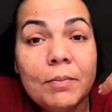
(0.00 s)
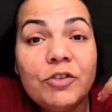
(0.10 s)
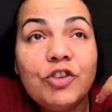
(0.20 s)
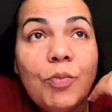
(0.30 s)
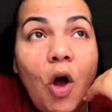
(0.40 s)

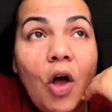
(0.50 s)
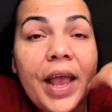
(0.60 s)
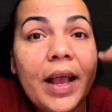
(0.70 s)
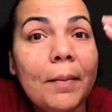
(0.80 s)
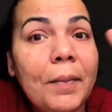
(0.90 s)
small
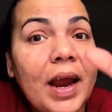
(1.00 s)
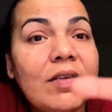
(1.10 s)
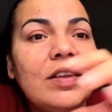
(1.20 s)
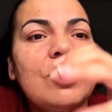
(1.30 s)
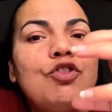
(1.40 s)
in
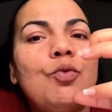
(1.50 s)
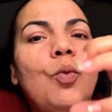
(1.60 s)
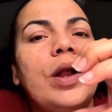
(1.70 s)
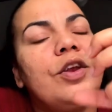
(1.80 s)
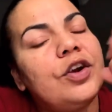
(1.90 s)
comparison to
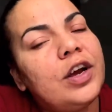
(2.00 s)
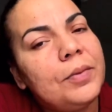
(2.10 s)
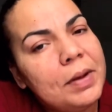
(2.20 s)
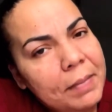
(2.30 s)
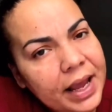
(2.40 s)
what you're going to
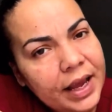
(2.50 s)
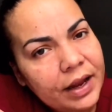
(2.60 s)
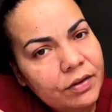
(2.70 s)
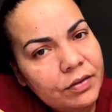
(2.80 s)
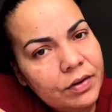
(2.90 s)
be
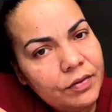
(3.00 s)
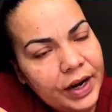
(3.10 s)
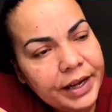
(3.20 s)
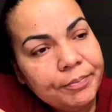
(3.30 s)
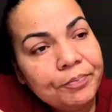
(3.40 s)
making,
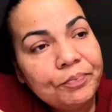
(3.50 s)
right?